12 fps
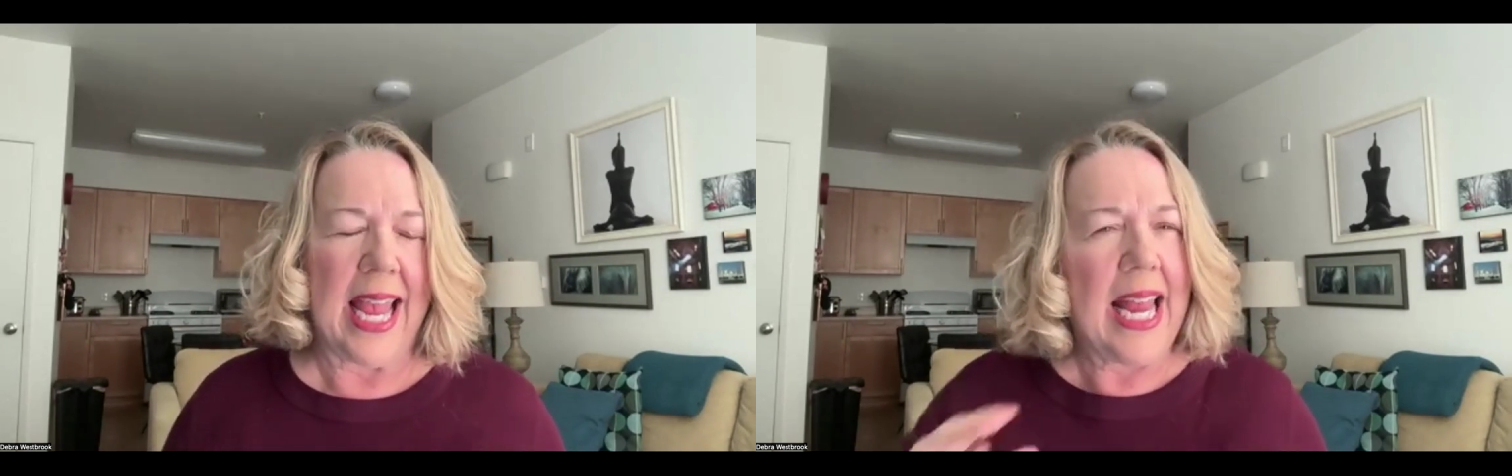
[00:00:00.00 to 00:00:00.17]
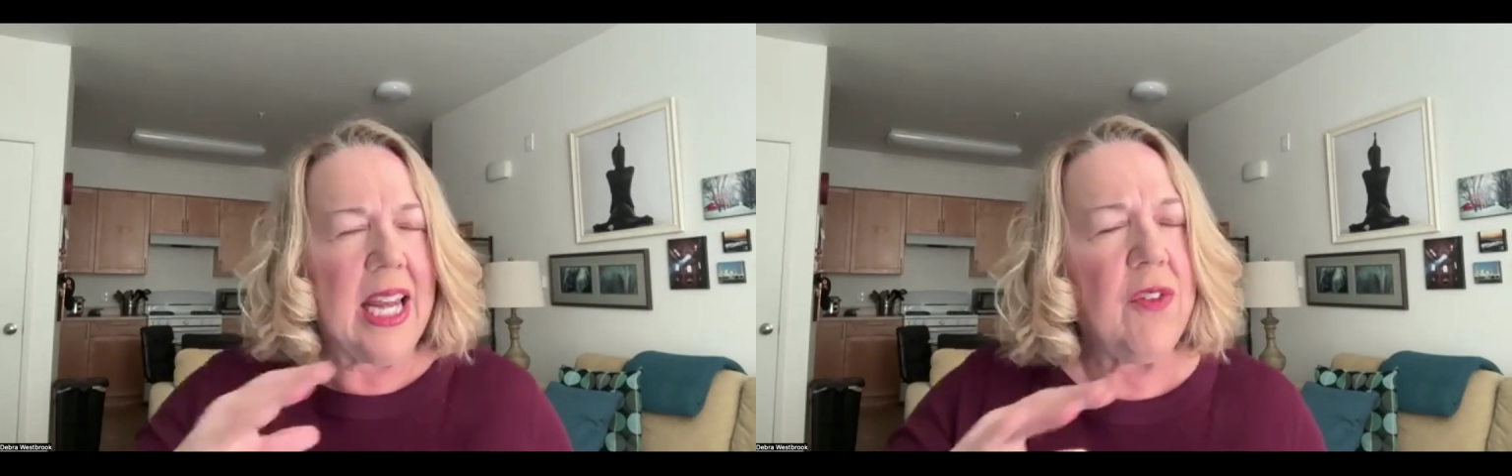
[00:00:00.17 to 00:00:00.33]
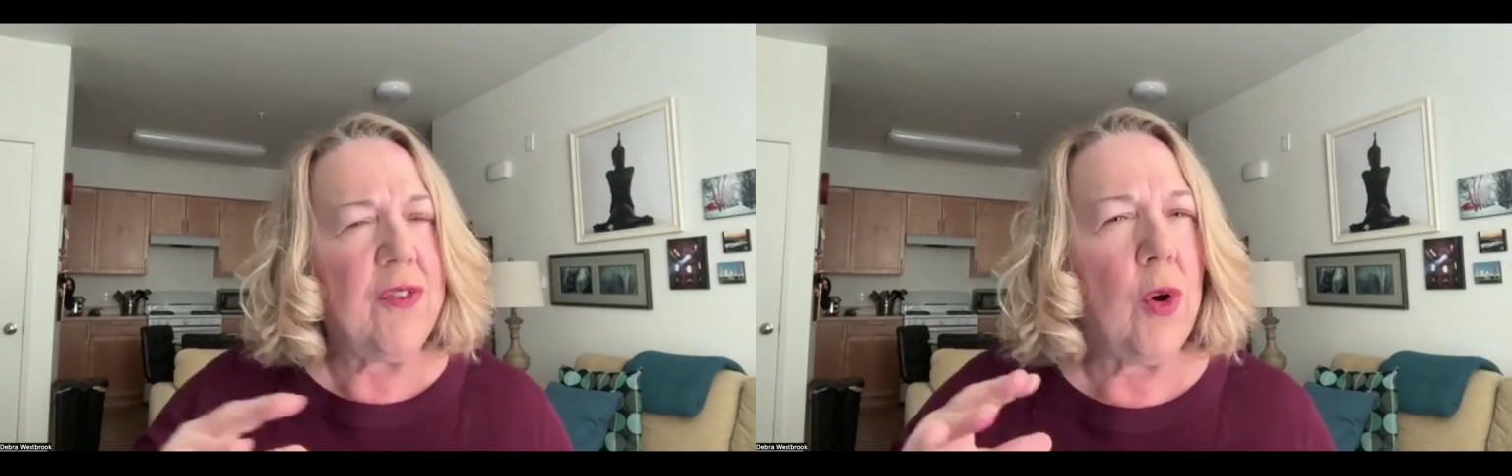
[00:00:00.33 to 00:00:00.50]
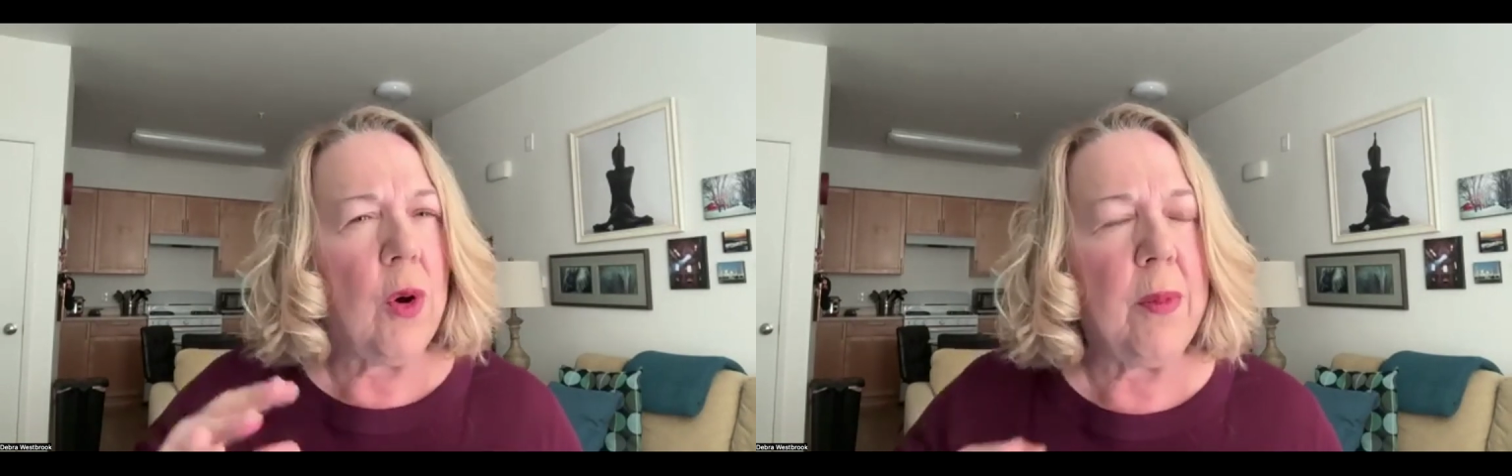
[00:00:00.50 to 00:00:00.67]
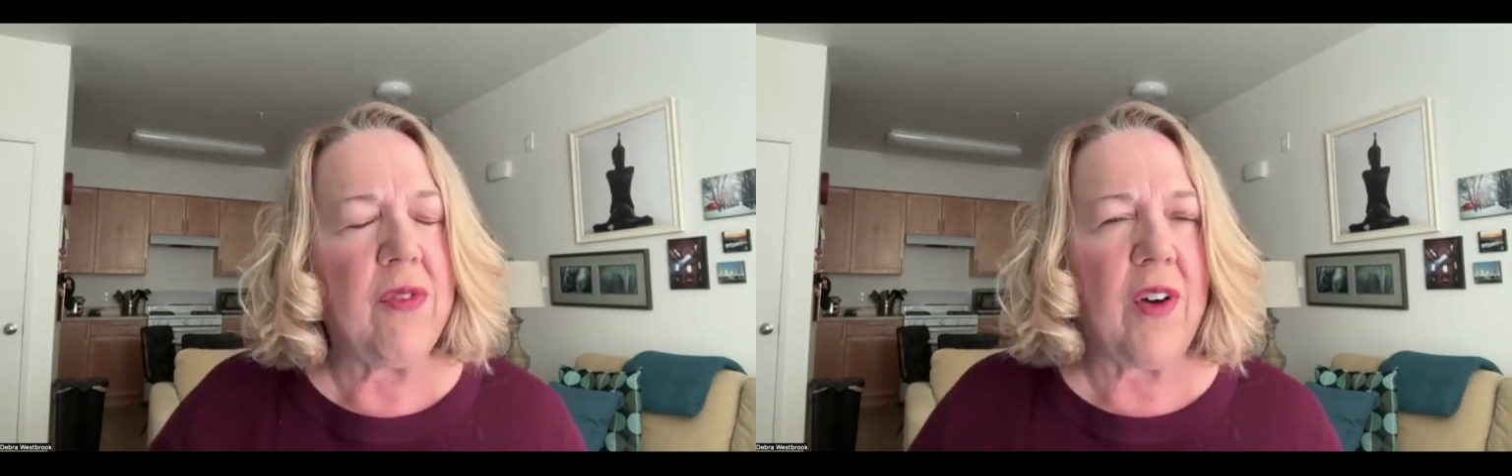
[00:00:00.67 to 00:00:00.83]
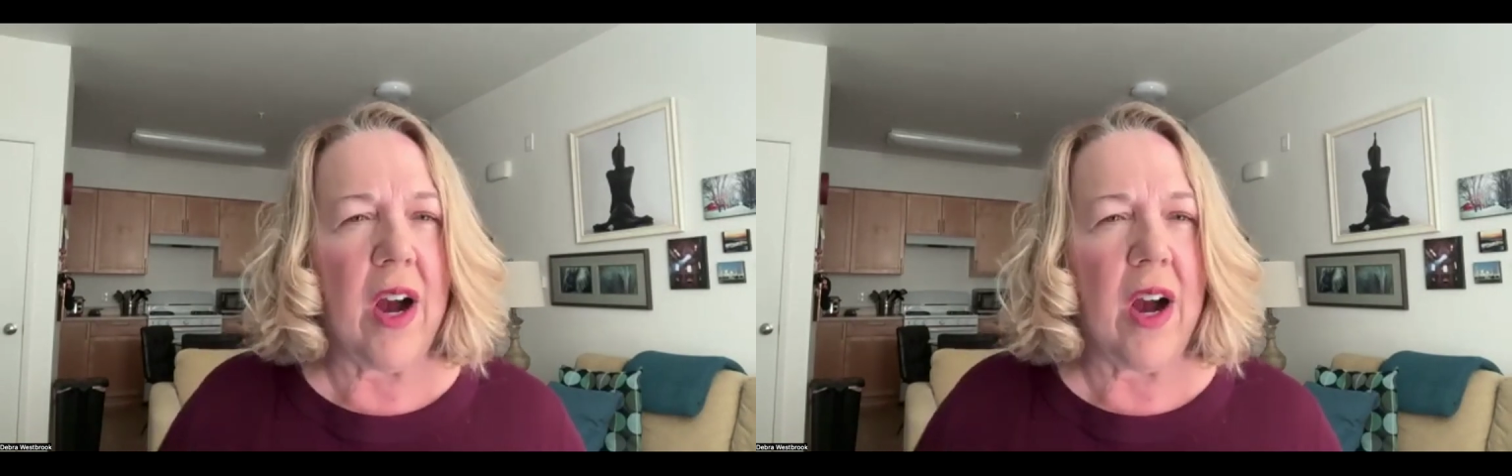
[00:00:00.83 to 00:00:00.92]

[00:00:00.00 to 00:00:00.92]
any form of